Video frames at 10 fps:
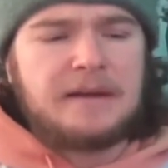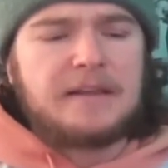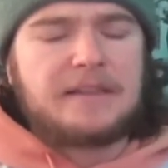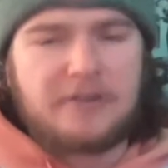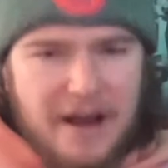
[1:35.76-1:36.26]

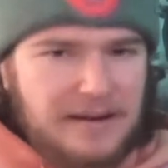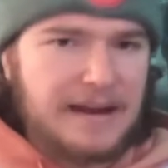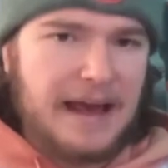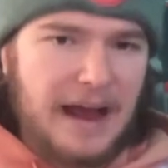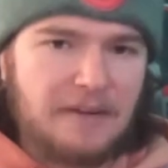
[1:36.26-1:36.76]
They're not going
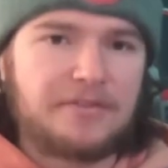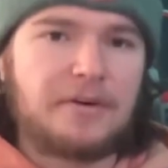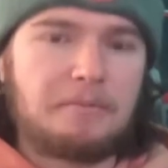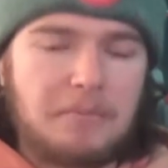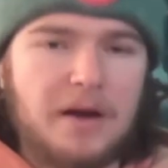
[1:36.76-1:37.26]
to have the
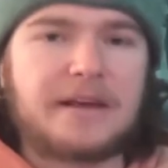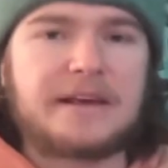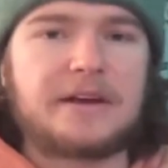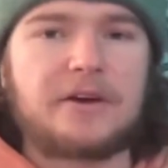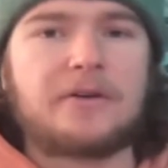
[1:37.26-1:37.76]
money
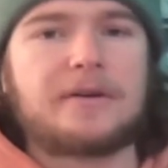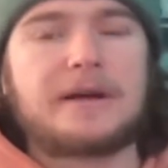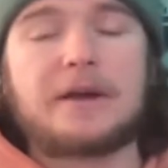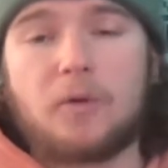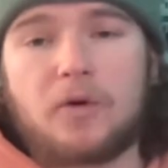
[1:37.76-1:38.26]
here
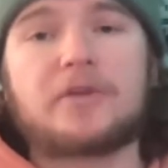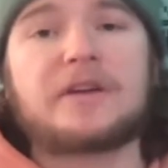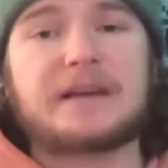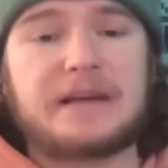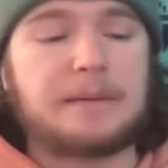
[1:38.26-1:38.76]
in order to
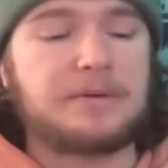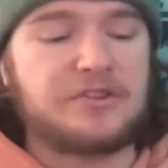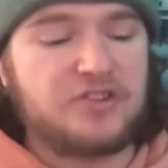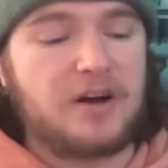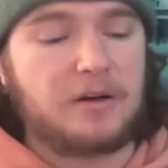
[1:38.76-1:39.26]
keep
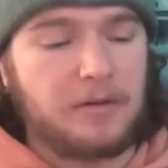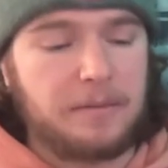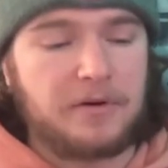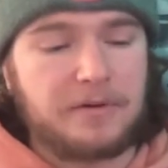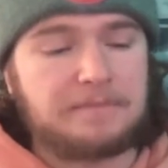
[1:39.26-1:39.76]
John
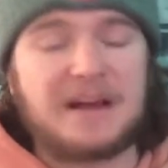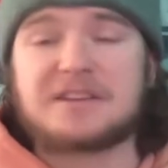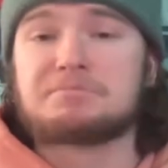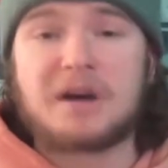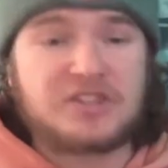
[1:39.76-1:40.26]
Klingberg.
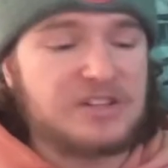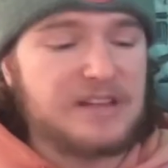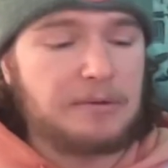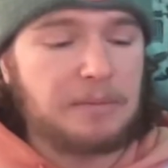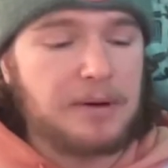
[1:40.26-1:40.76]
As much as
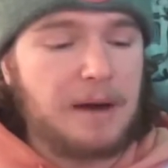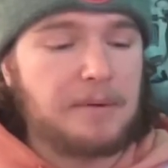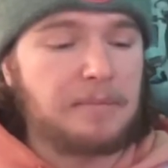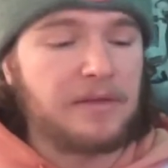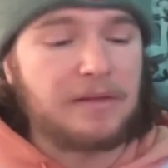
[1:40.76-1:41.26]
they would
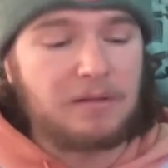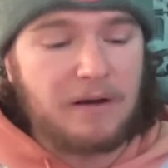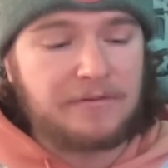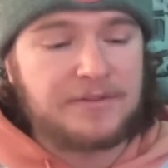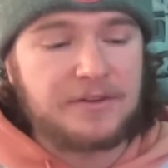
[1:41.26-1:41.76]
probably
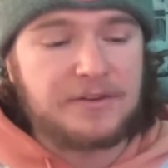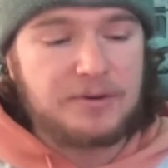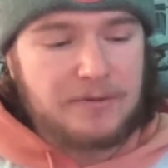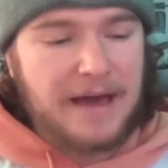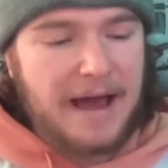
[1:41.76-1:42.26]
love to
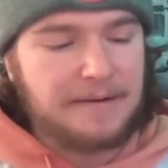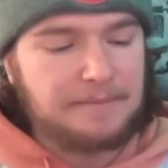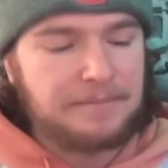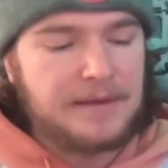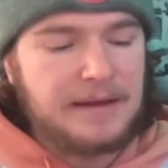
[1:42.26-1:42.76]
do that,
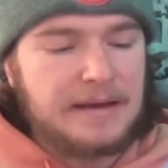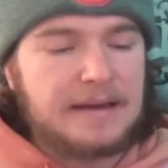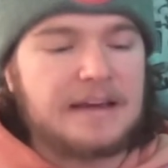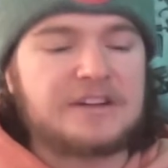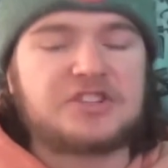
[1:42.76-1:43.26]

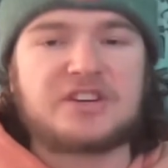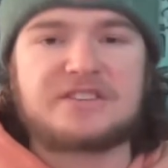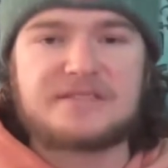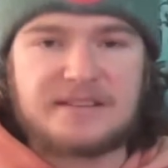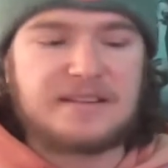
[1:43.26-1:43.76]
it
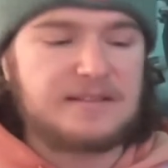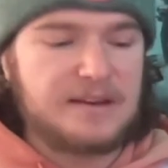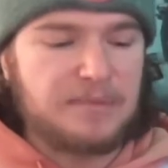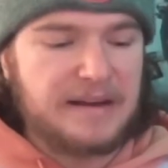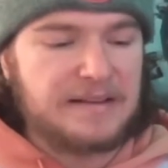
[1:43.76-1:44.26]
just doesn't
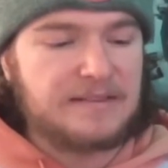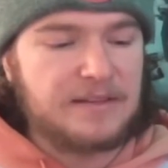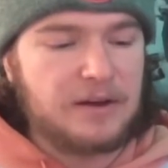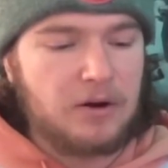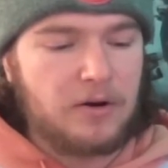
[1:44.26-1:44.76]
seem like it's
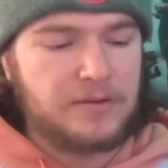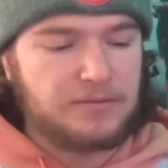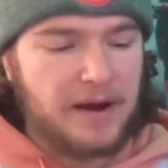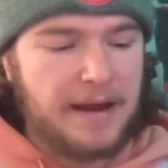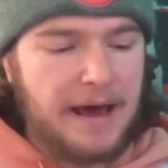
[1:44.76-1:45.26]
in the cards
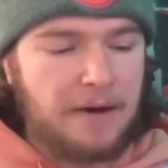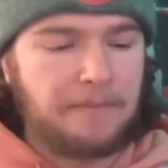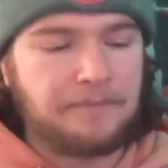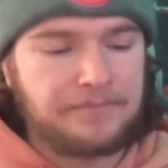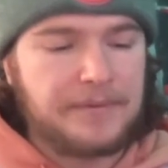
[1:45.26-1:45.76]
right now
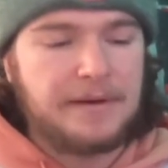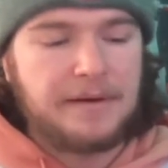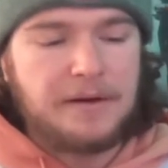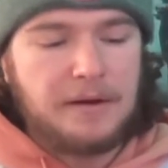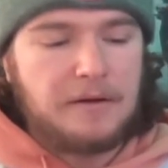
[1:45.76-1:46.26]

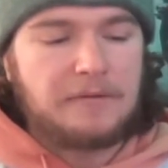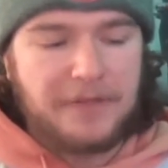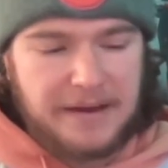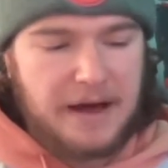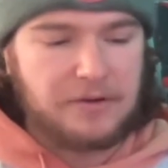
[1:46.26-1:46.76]
for
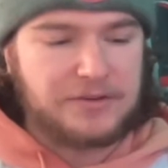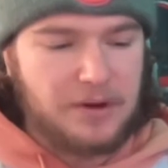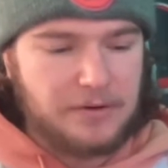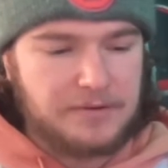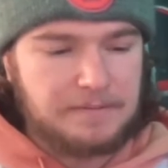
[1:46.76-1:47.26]
the Dallas
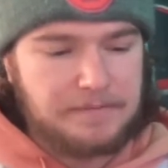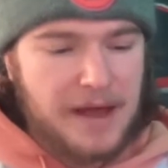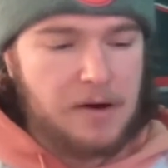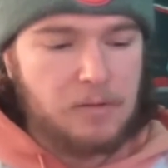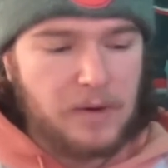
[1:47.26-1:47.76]
Stars.
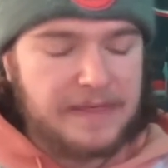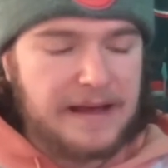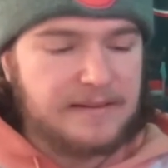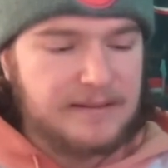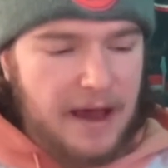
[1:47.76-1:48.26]
Now, with
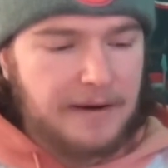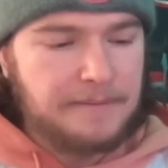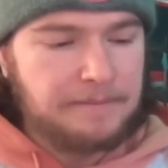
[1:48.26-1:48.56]
that said,